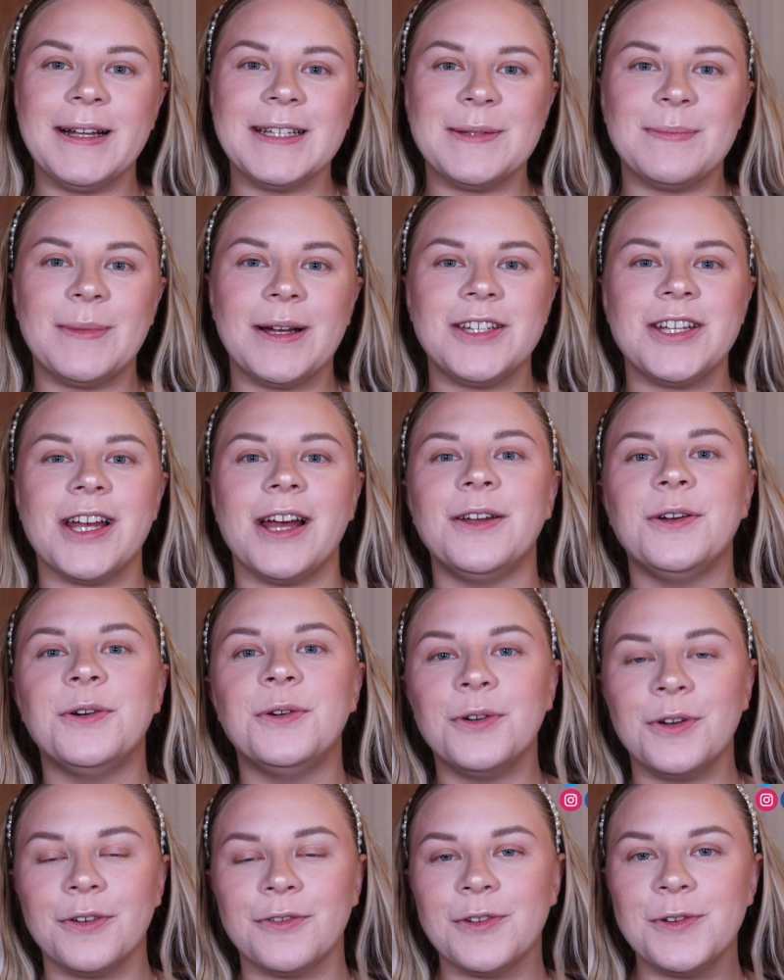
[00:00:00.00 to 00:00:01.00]
back to my channel,
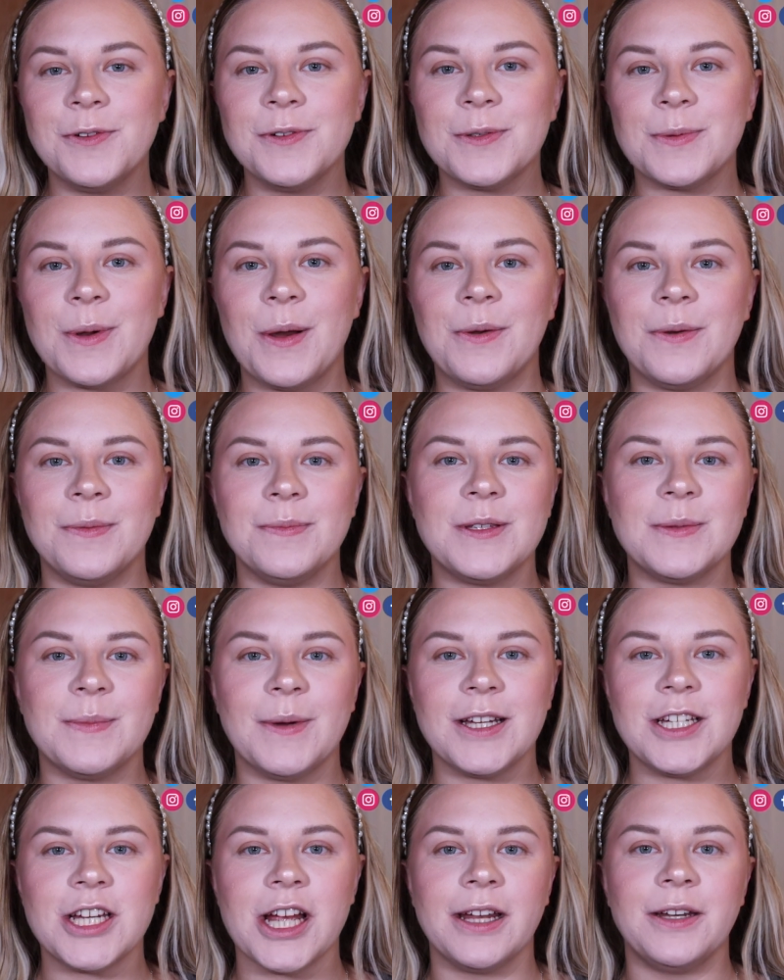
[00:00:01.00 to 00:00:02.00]
or of course welcome to
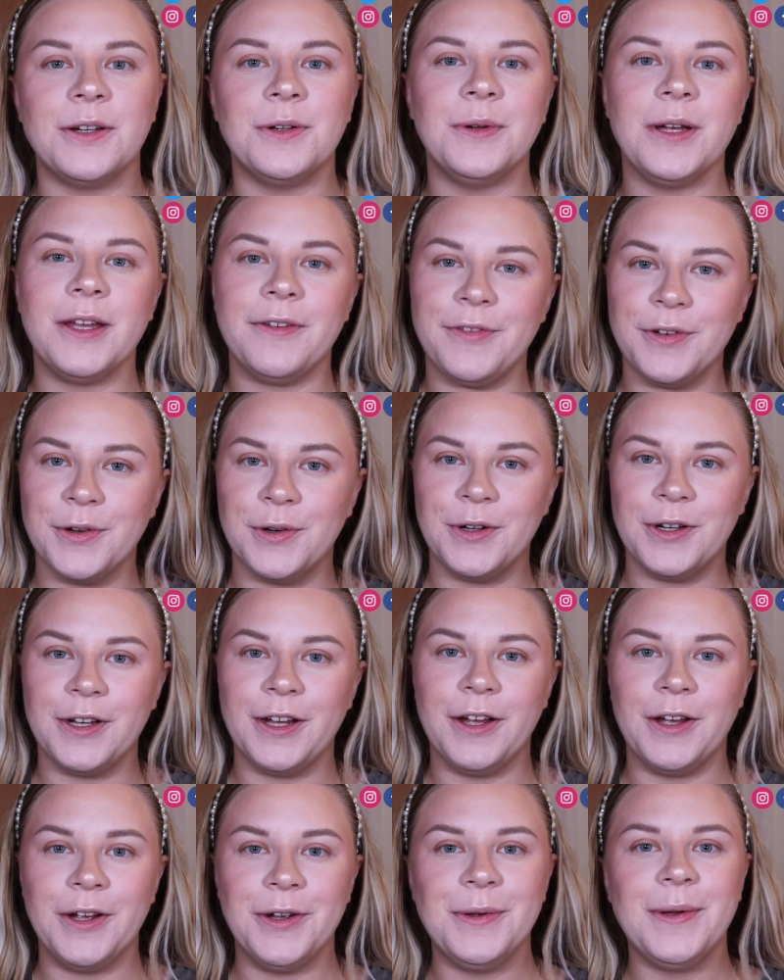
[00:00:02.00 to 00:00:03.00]
my channel if you're
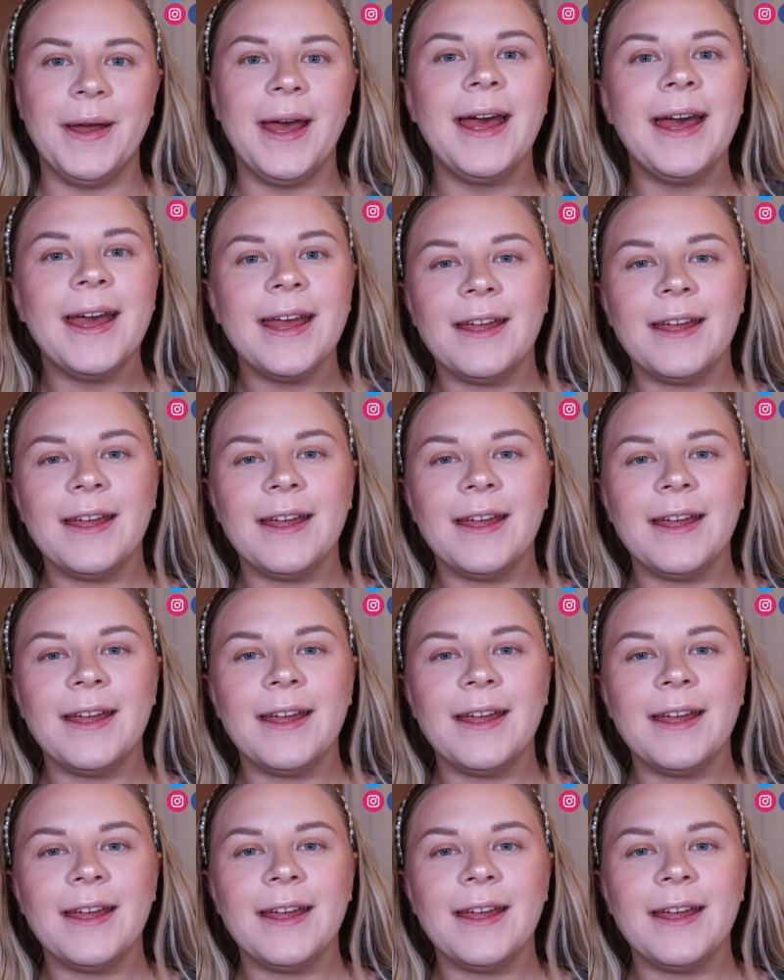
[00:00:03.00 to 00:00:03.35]
new.